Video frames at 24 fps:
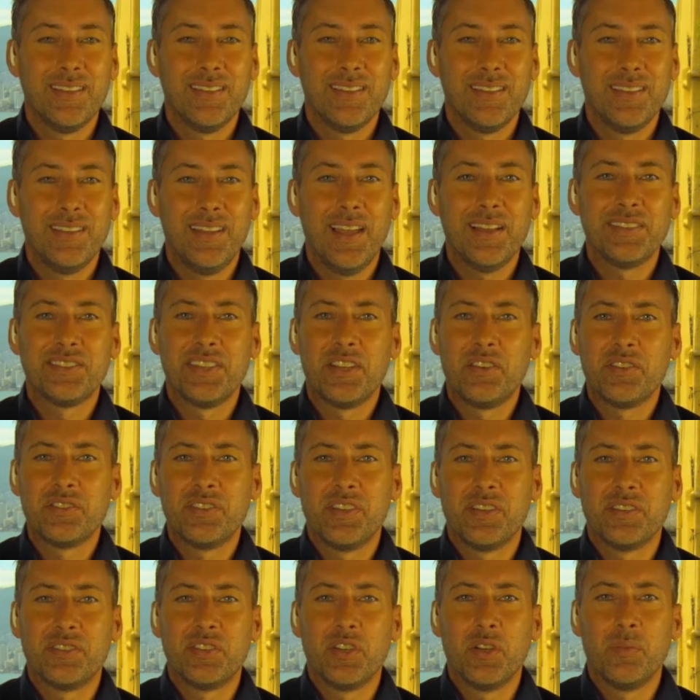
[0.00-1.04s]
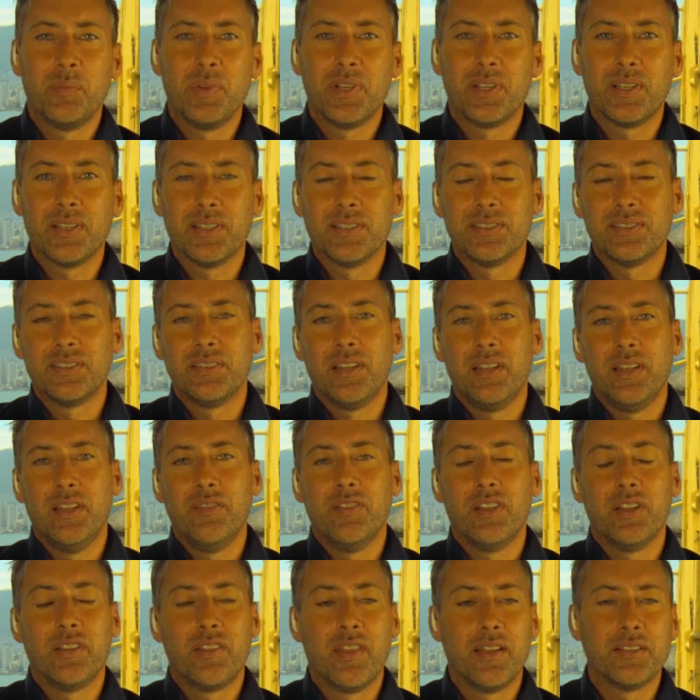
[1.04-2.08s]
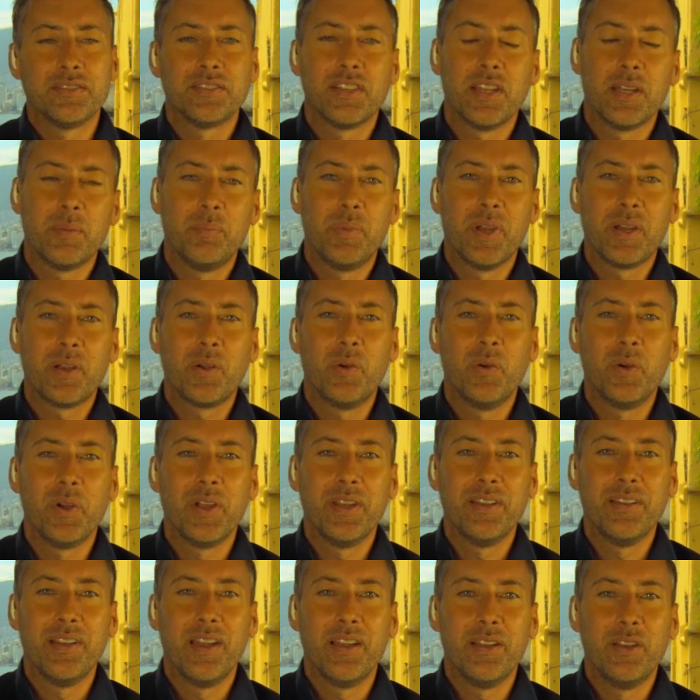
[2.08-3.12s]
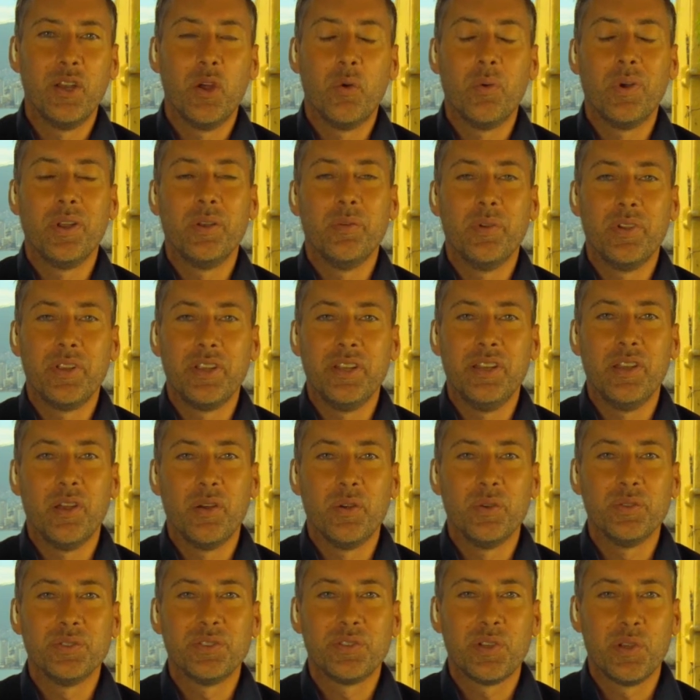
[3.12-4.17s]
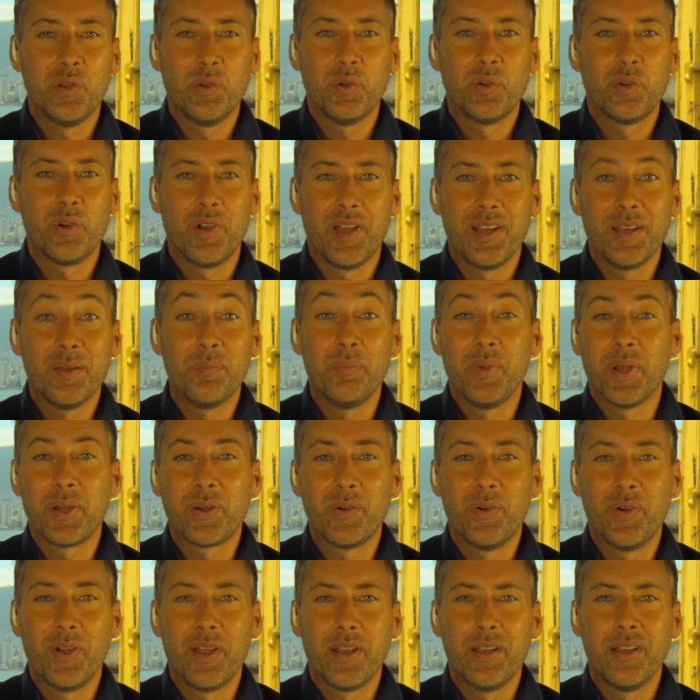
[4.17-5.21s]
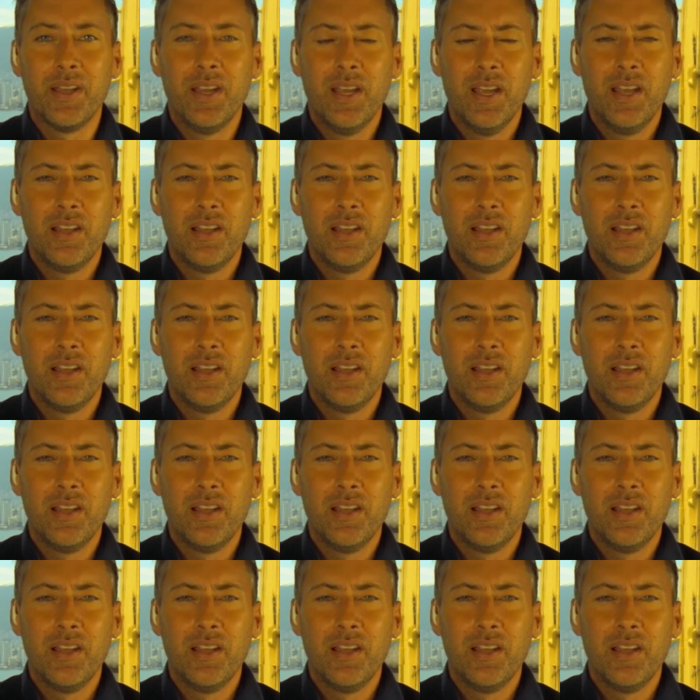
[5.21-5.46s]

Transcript: Yeah, it's interesting too, because even things like Bitcoin, no one really knows who created Bitcoin.